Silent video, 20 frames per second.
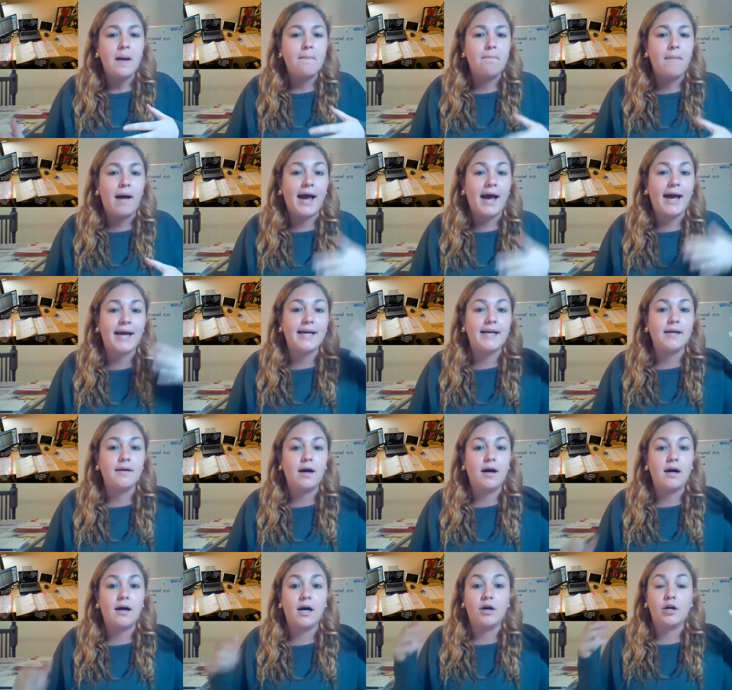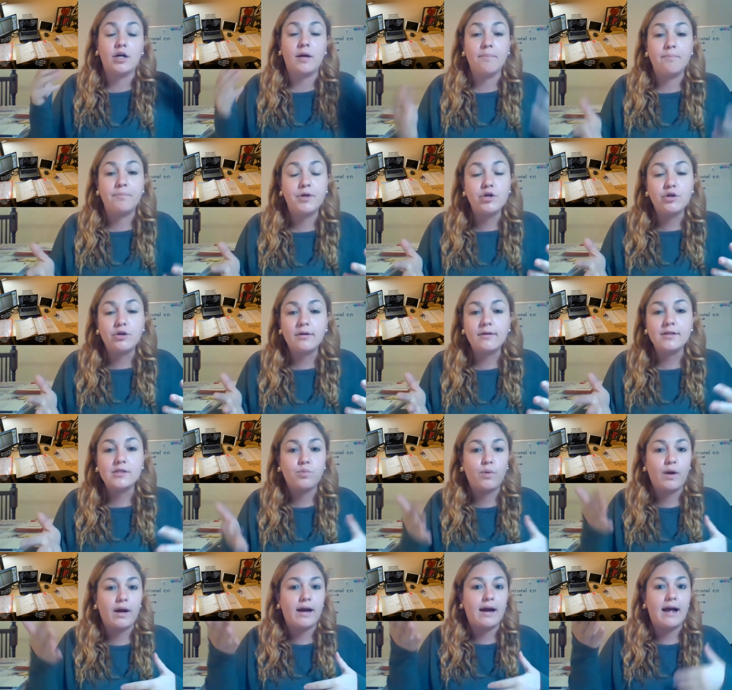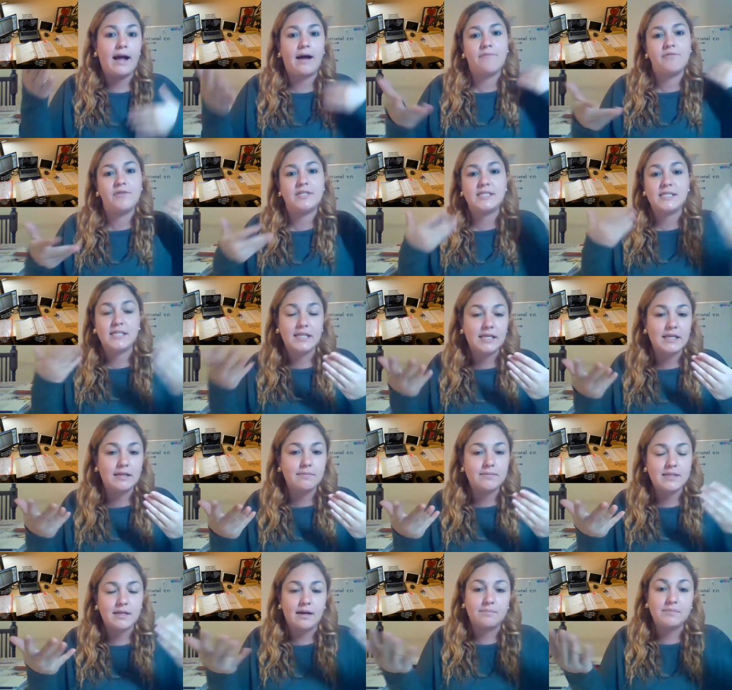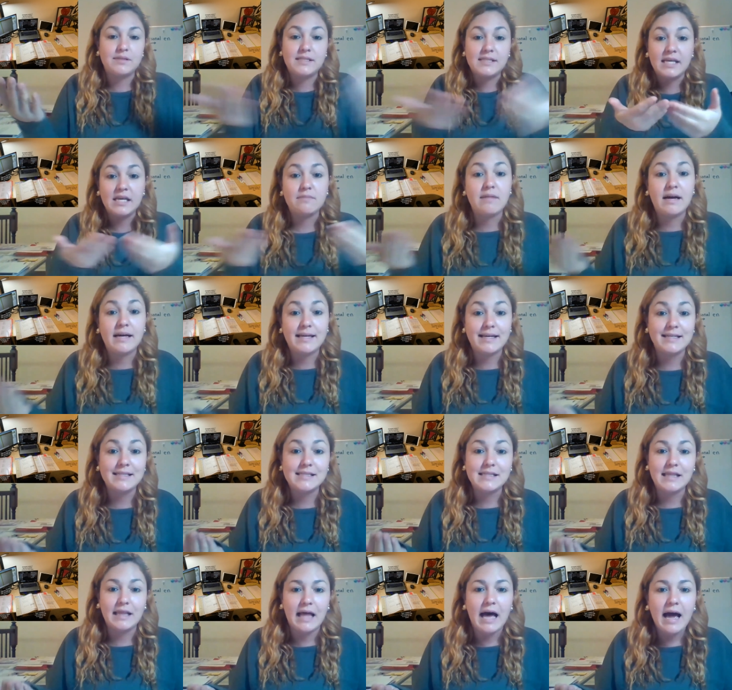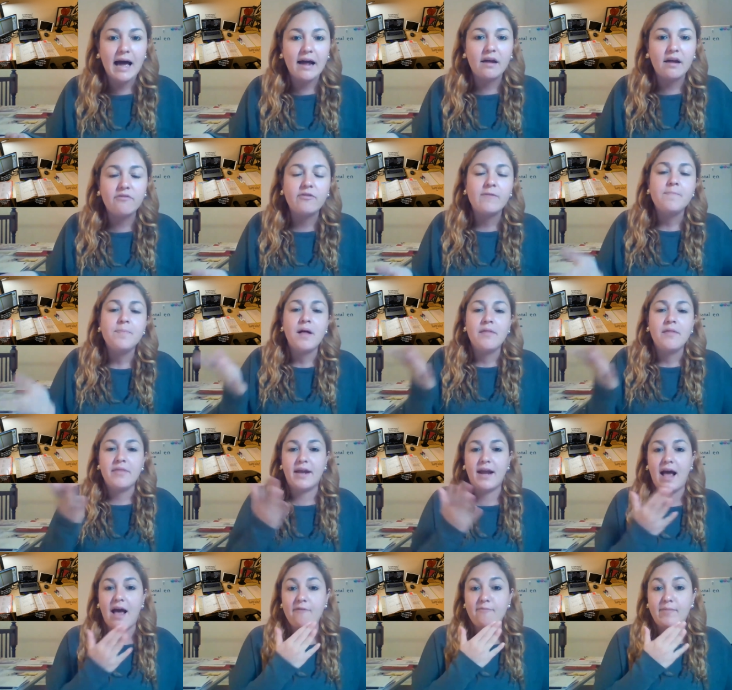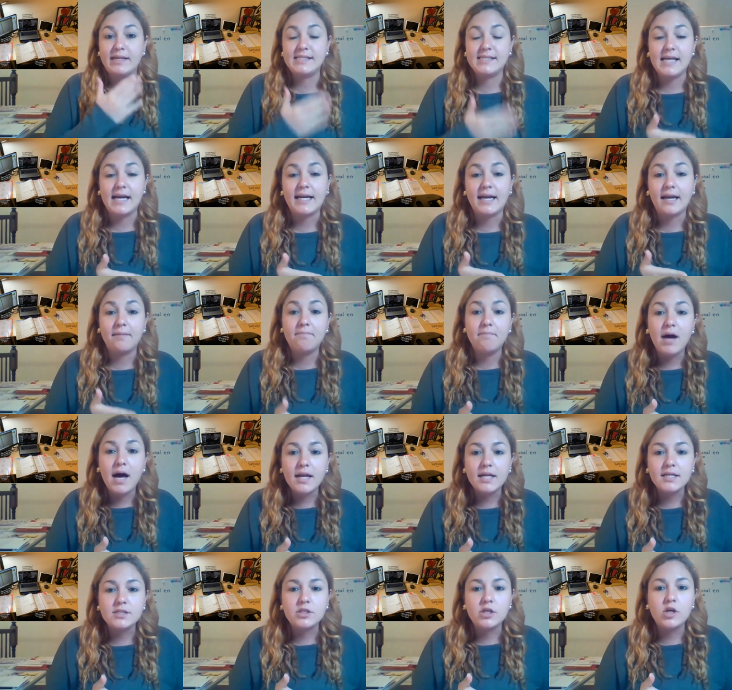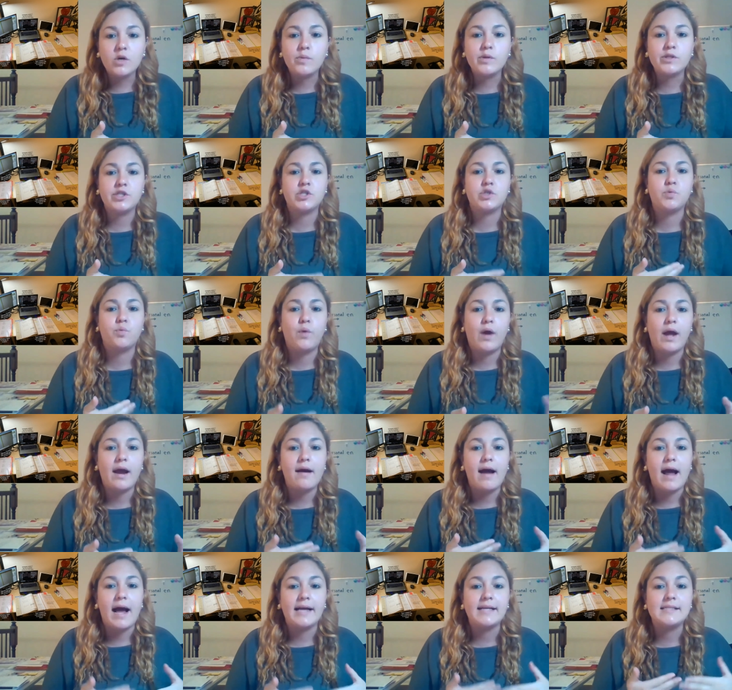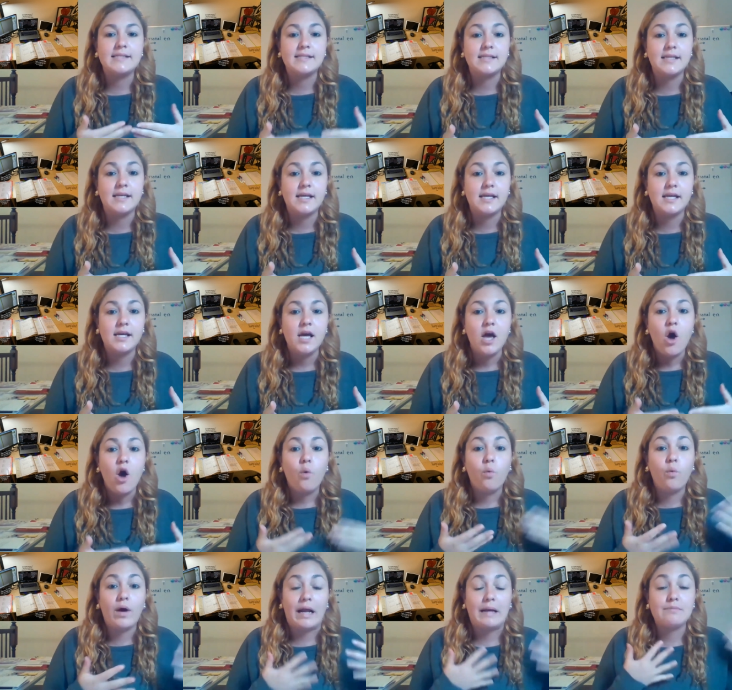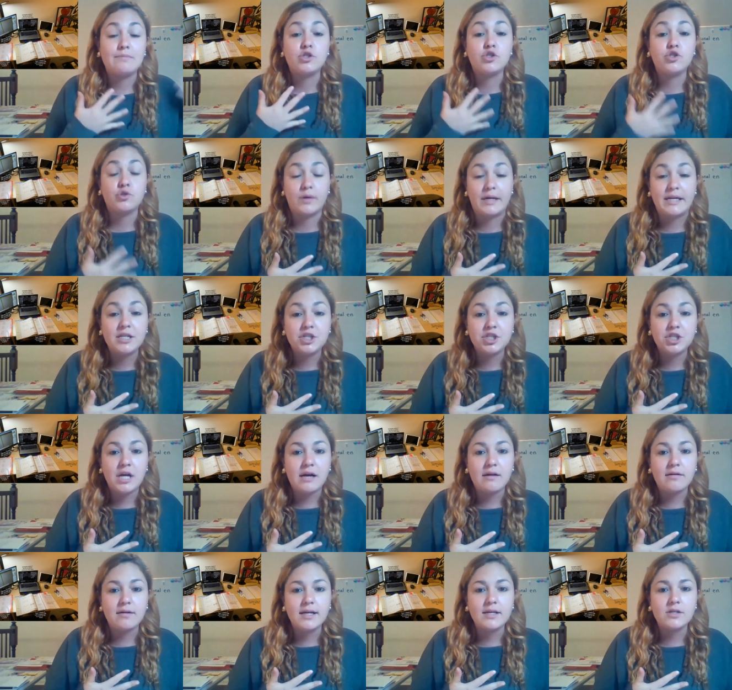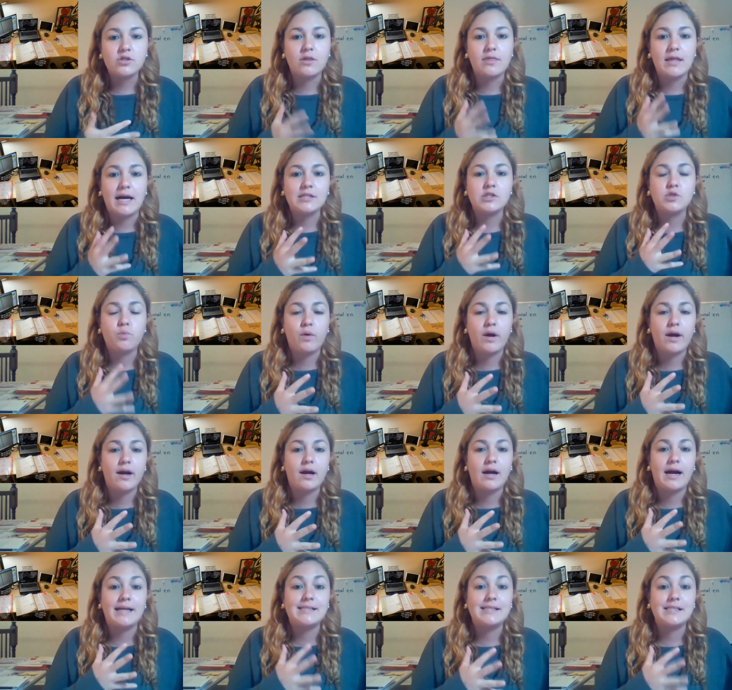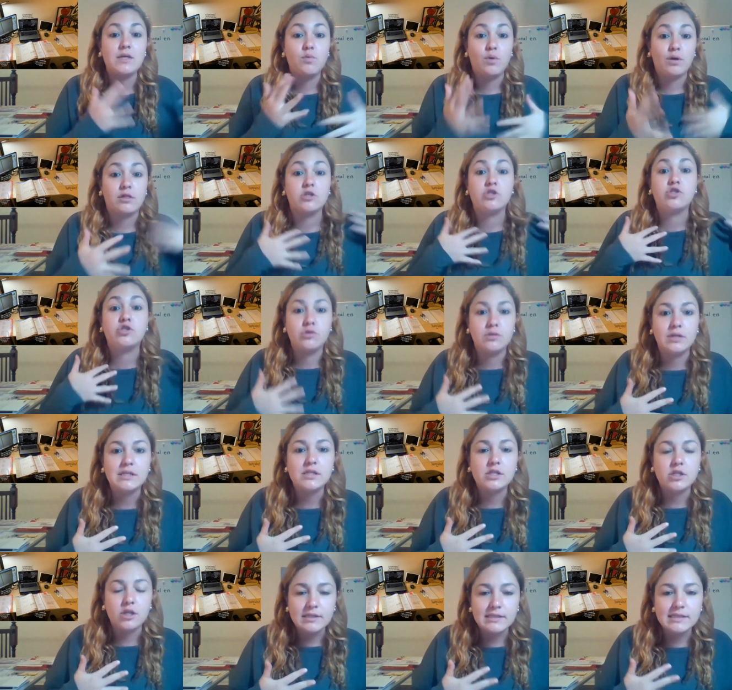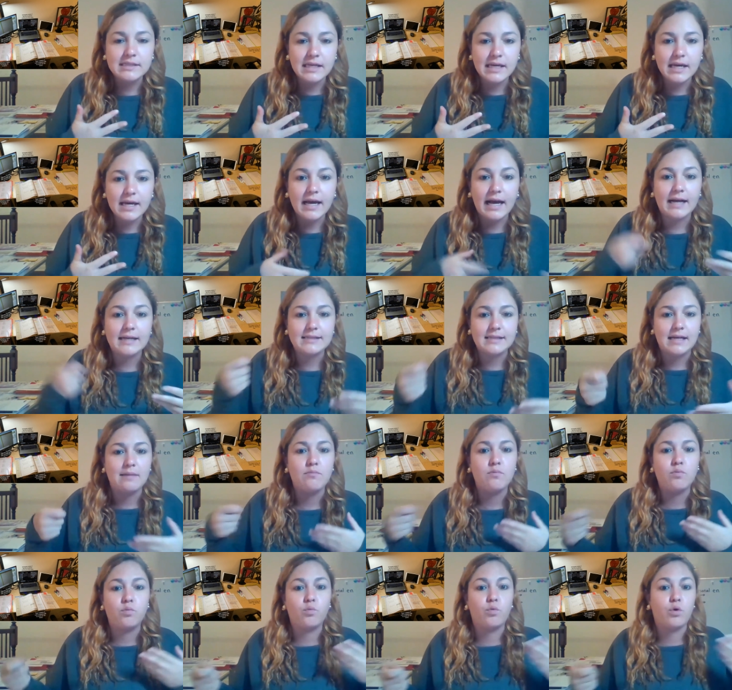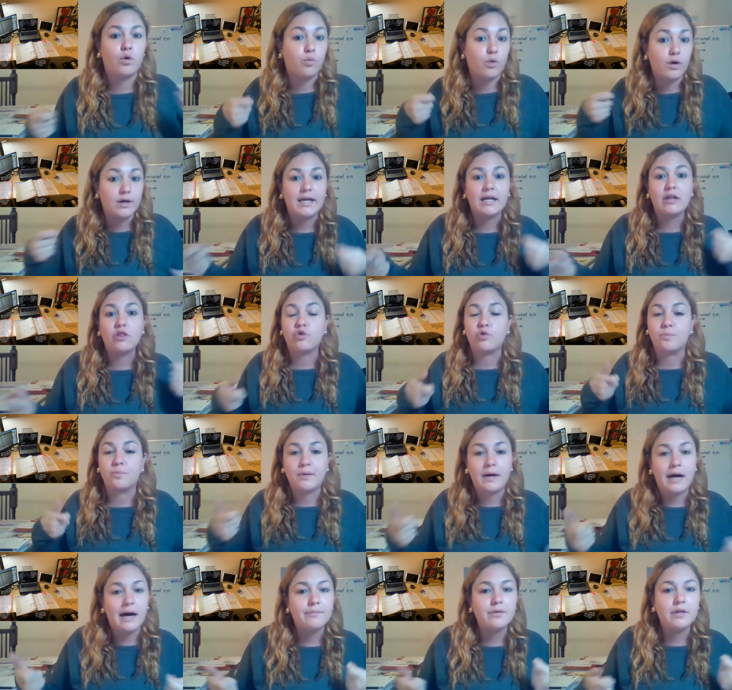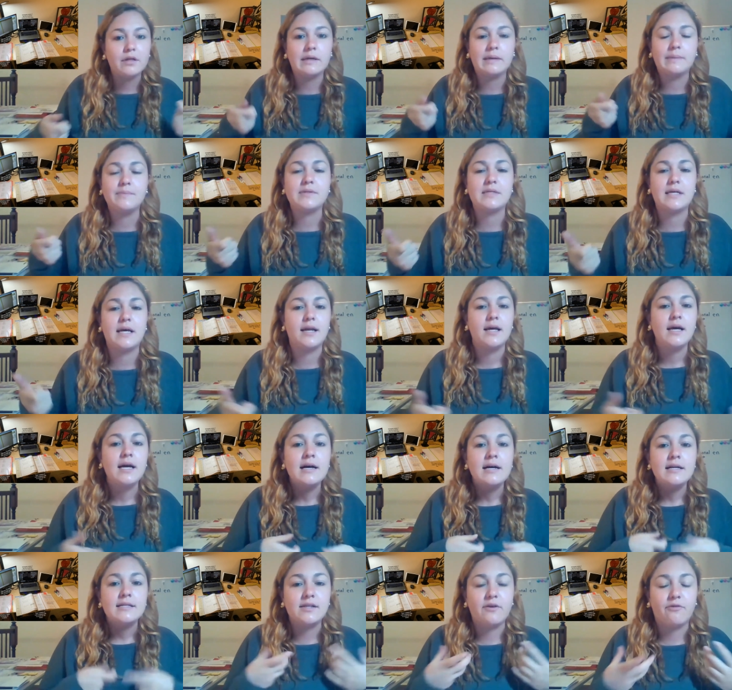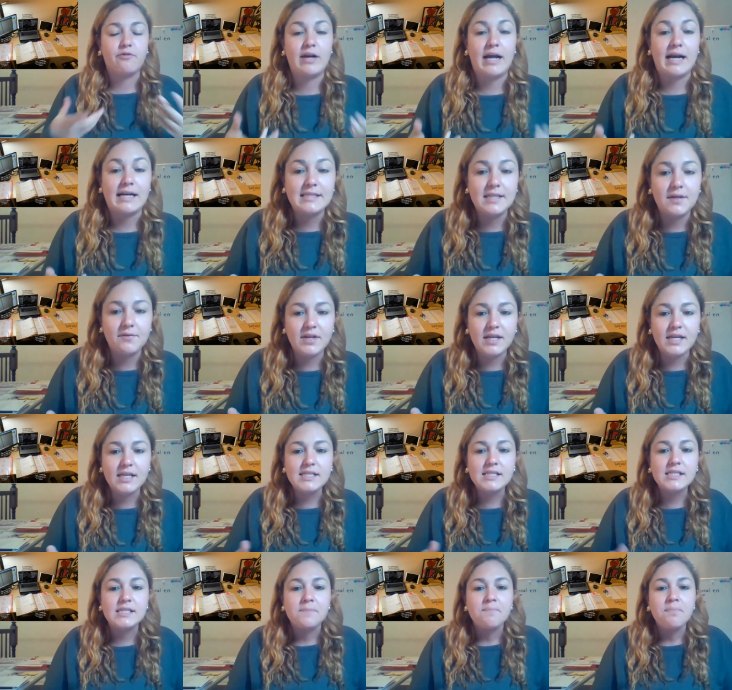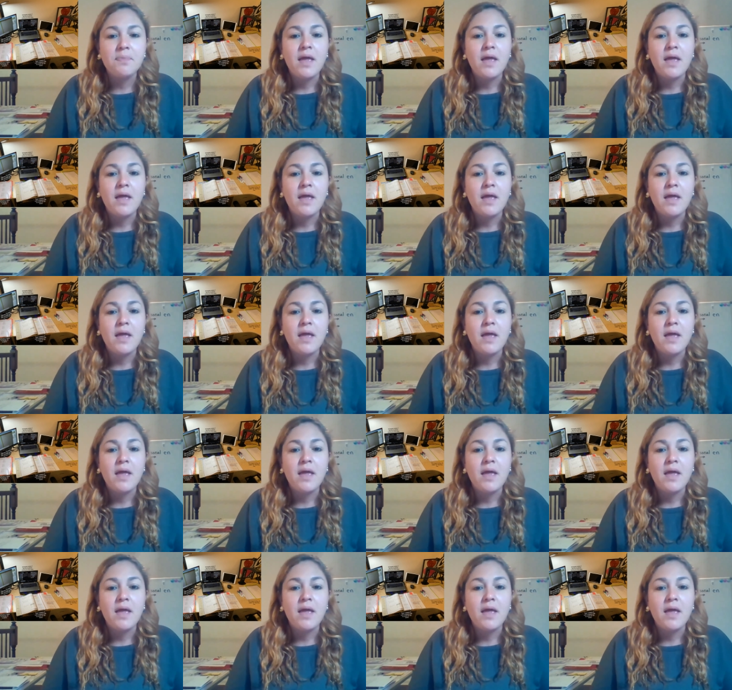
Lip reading: my computers, where I have the Teams and I'm seeing my kids live. Then I have my second monitor, which is where I see what I'm screen sharing. So that's where I see what the students are seeing as we're working through problems and different activities.